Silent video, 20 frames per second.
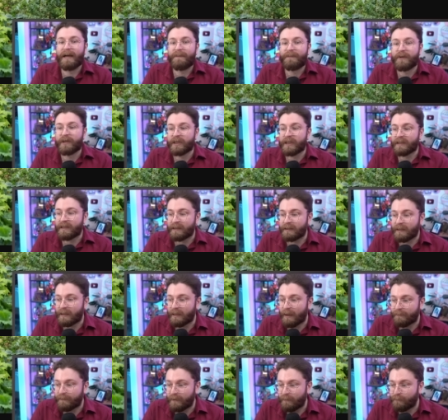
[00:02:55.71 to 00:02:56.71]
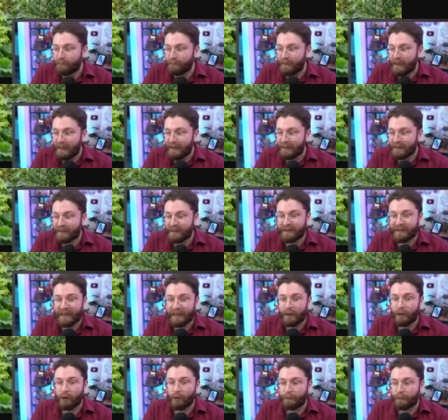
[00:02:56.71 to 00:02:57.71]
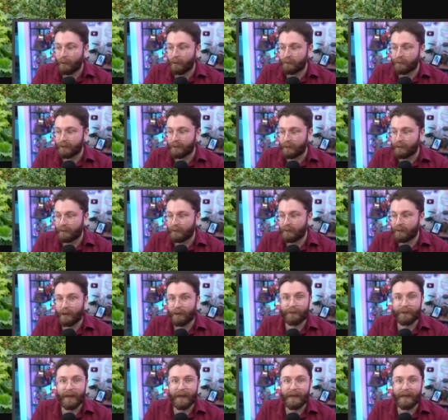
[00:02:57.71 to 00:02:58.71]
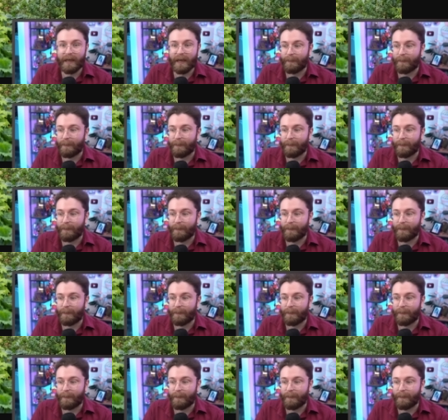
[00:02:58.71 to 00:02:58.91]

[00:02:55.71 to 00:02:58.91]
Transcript: This isn't enough to feed a single person, okay? Come